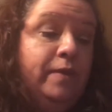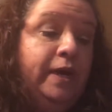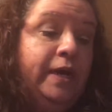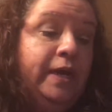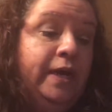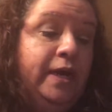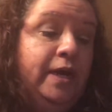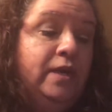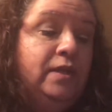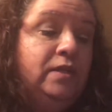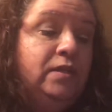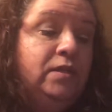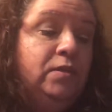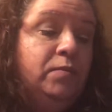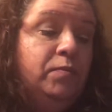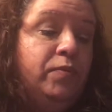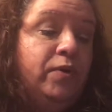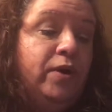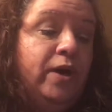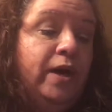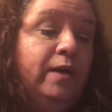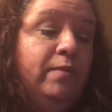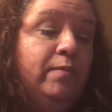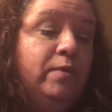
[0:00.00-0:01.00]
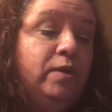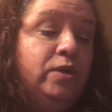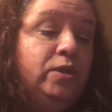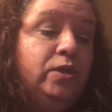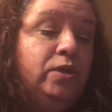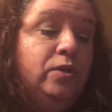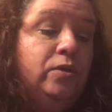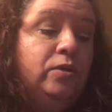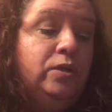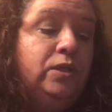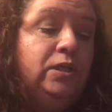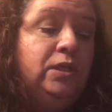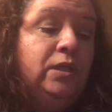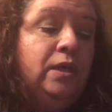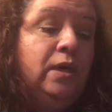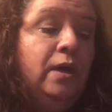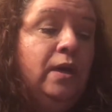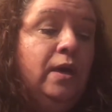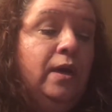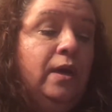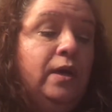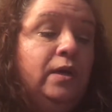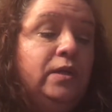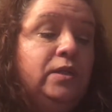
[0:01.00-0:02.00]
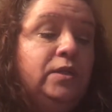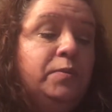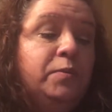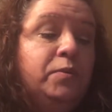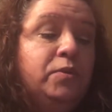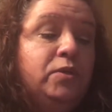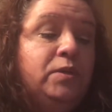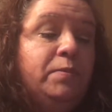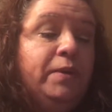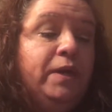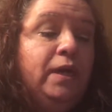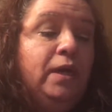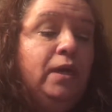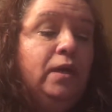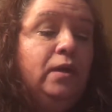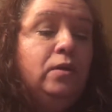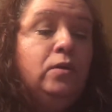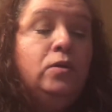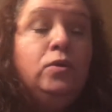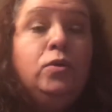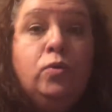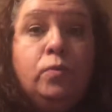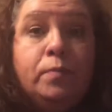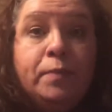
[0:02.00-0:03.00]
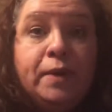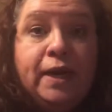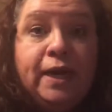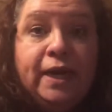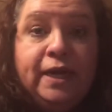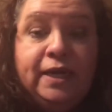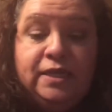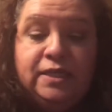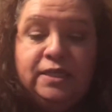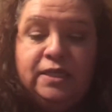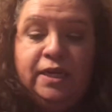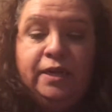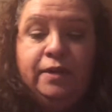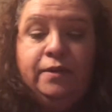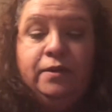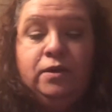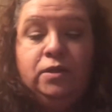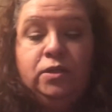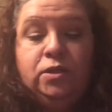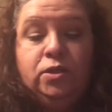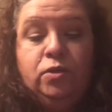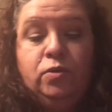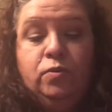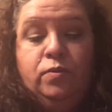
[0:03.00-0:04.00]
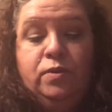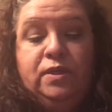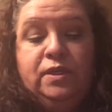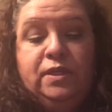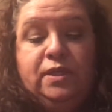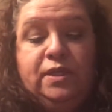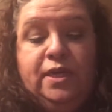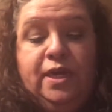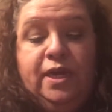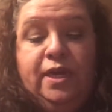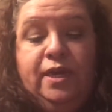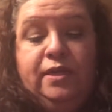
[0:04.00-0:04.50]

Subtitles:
I needed some primer, so it's supposed to be luminizing. So we'll see.